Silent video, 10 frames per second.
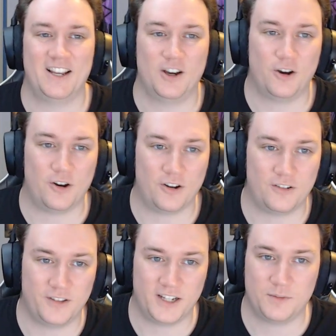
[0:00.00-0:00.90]
Oh,
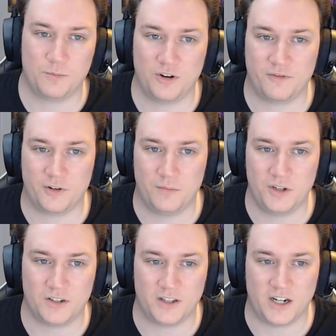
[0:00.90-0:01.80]
that's more of an
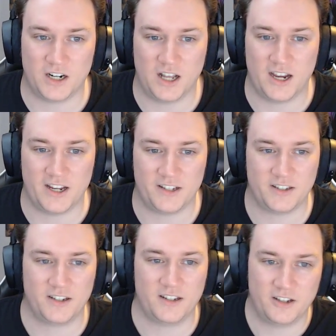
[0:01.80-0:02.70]
omission than a lie, isn't
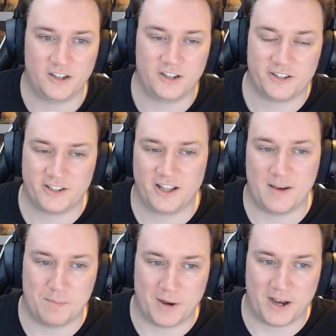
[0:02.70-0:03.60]
it?
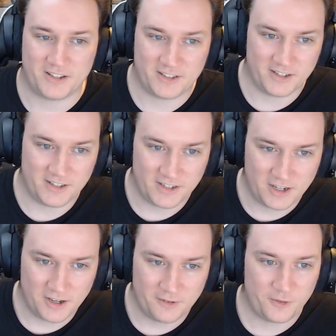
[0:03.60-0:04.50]
Sly bastard.
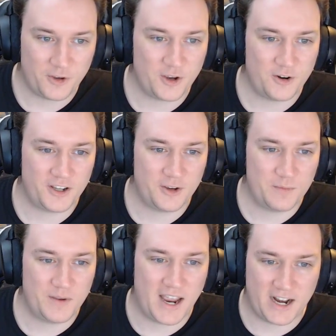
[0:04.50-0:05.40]
If you're going to kill
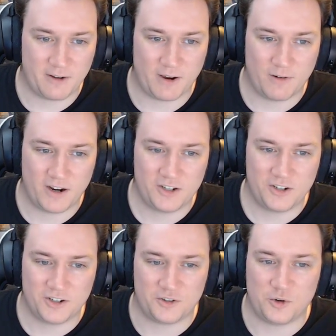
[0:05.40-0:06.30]
me anyway, why didn't
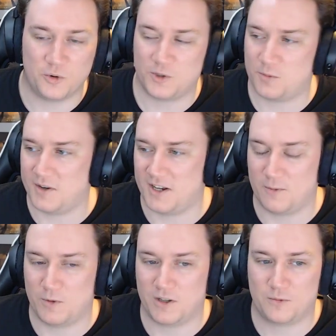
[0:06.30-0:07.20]
you just do it to
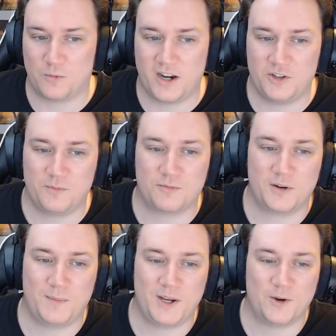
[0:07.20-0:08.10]
begin with? Why did you
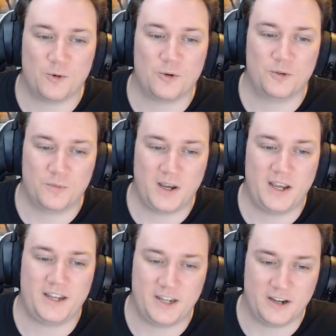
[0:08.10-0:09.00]
bring me all the
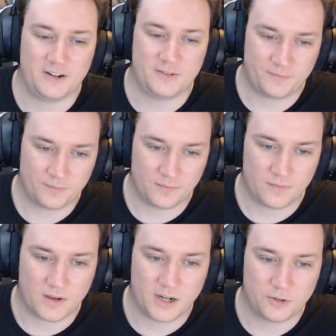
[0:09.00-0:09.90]
way here?
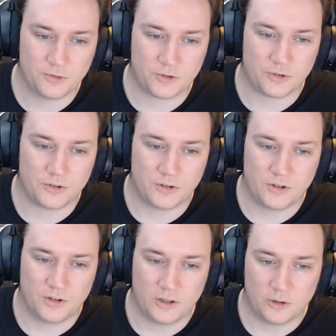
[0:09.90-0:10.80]
I told you.
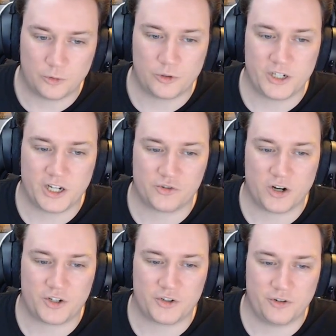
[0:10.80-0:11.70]
Lord
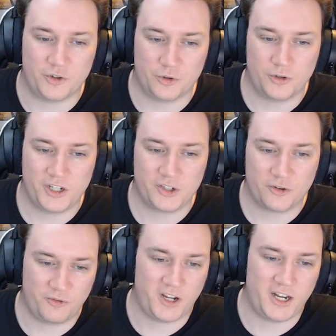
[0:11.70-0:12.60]
Yasratcha enjoys
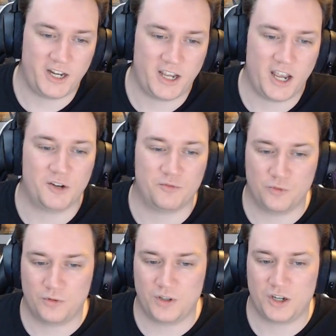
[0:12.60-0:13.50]
creating and
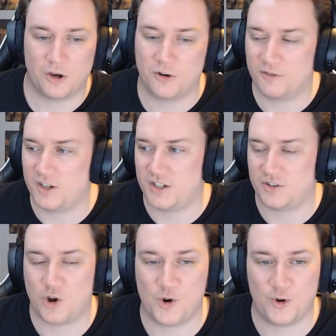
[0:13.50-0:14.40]
ruling over his
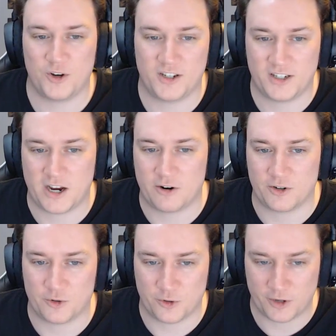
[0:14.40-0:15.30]
own
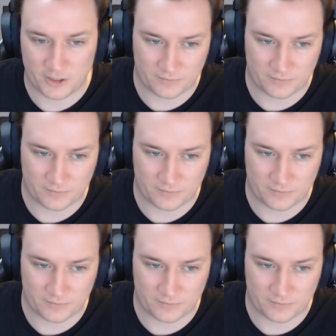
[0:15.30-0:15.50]
territory.